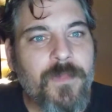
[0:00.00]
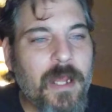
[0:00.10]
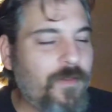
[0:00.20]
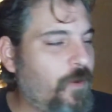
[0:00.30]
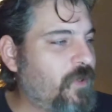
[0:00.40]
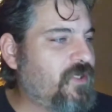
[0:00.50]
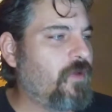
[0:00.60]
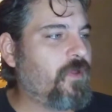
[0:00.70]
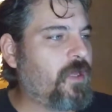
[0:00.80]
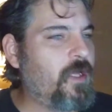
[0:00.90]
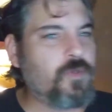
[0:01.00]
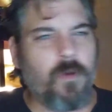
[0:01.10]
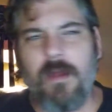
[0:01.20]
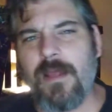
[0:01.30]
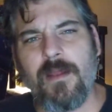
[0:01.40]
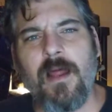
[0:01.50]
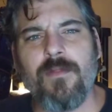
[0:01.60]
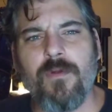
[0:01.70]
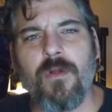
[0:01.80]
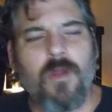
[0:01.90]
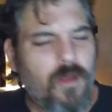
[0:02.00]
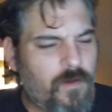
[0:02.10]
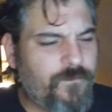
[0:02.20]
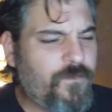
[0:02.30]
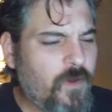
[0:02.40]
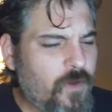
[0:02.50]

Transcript: now they always tell their kids, well, I could either have